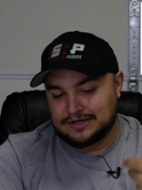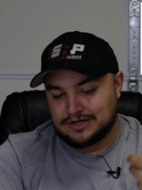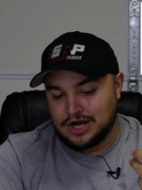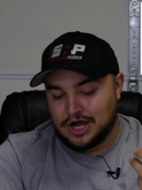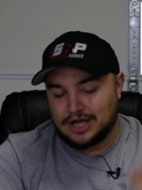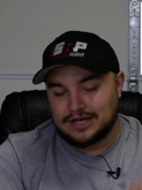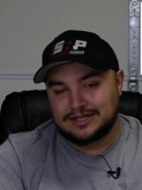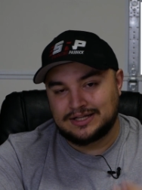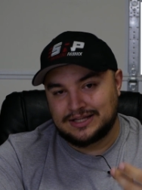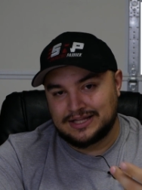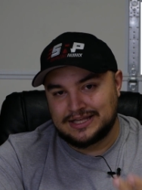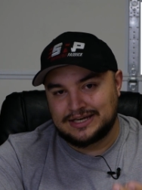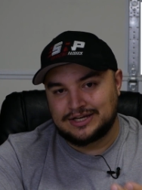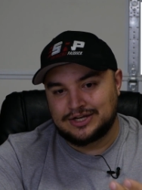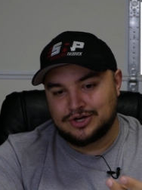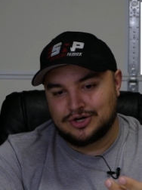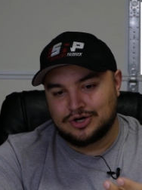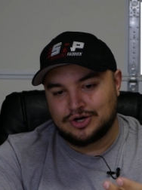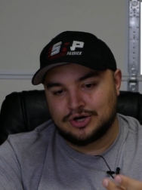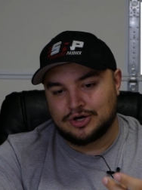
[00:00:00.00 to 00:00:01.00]

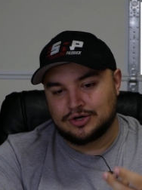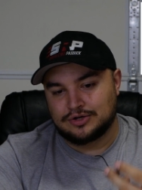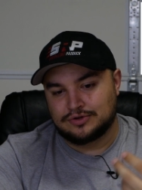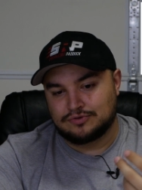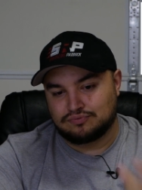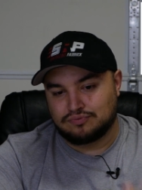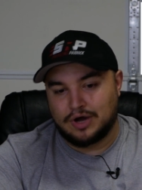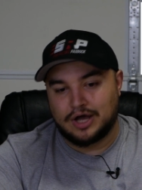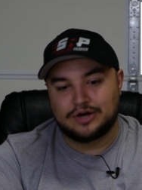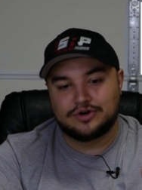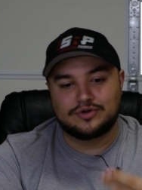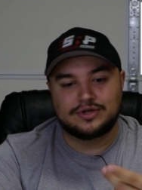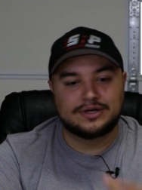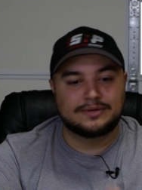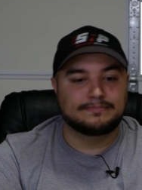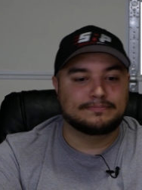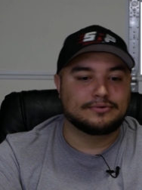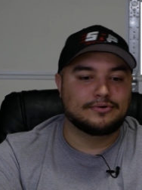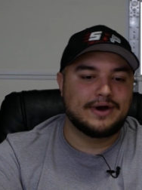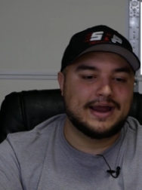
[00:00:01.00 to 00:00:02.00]
non-linear throttle
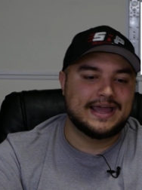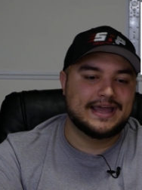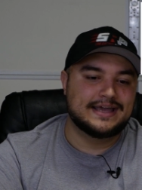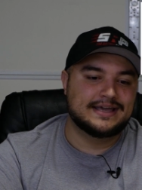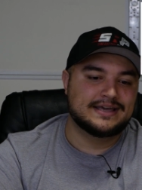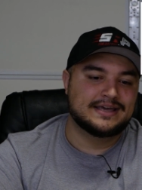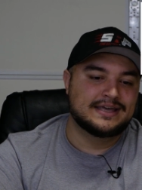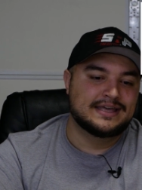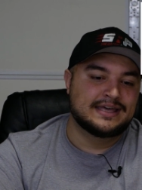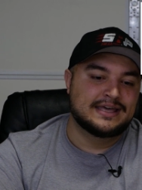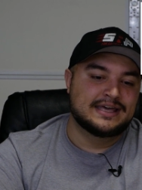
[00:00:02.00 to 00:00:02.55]
and brake